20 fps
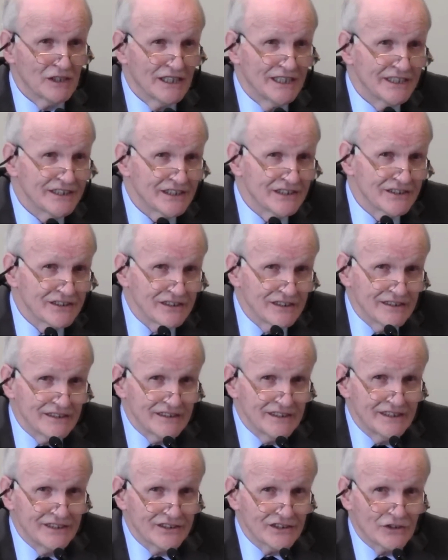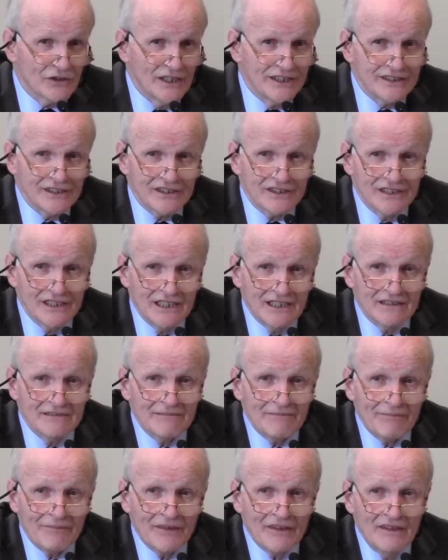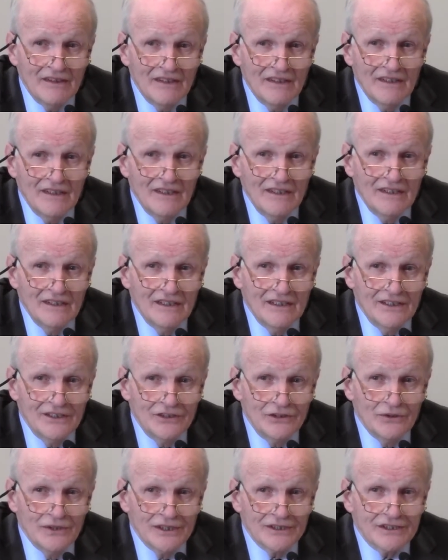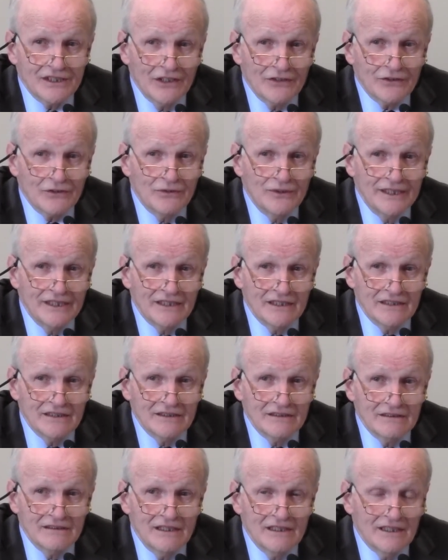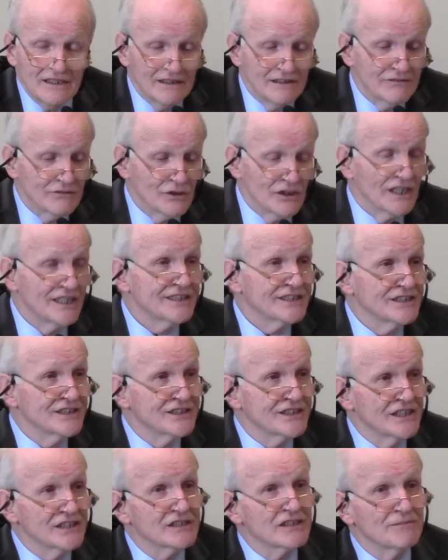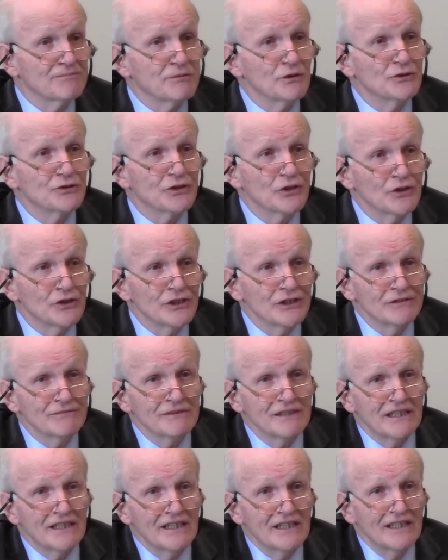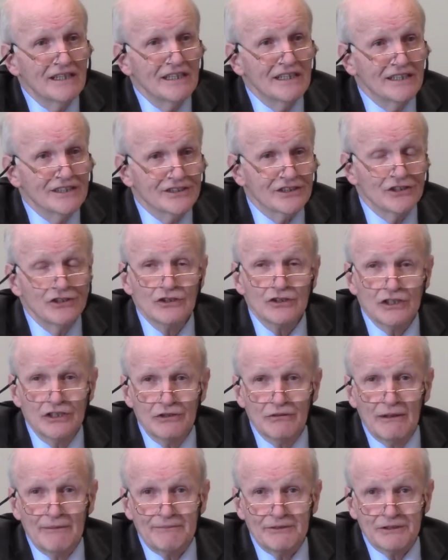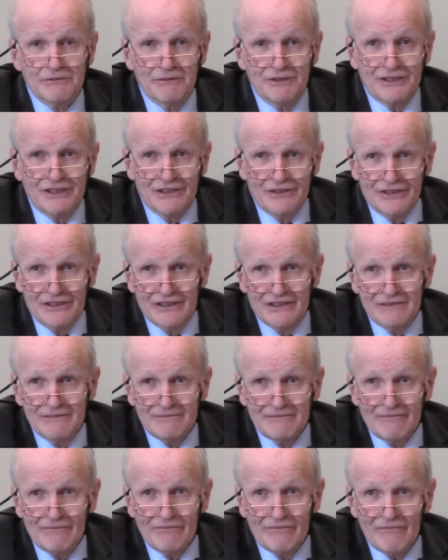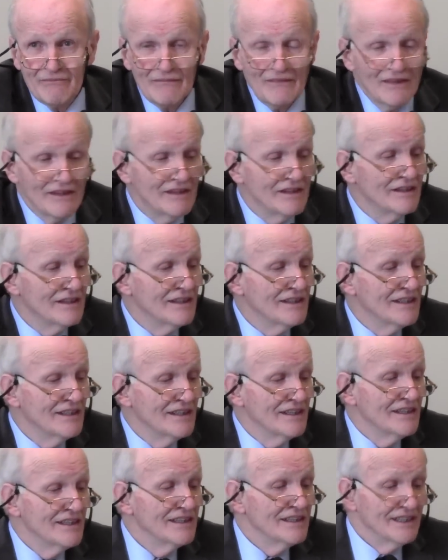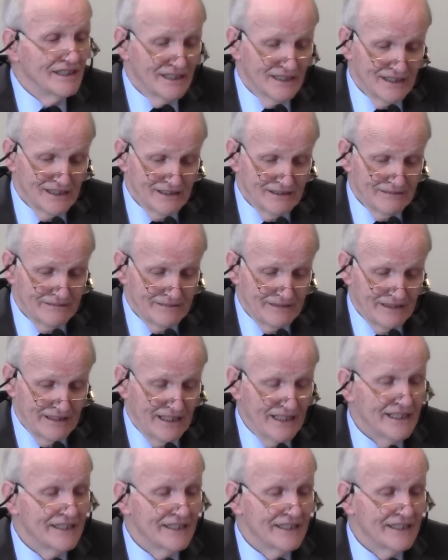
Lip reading: relations, and it is a crisis now in U.S.-South Korean relations, is that plutonium is a nuclear weapons material. So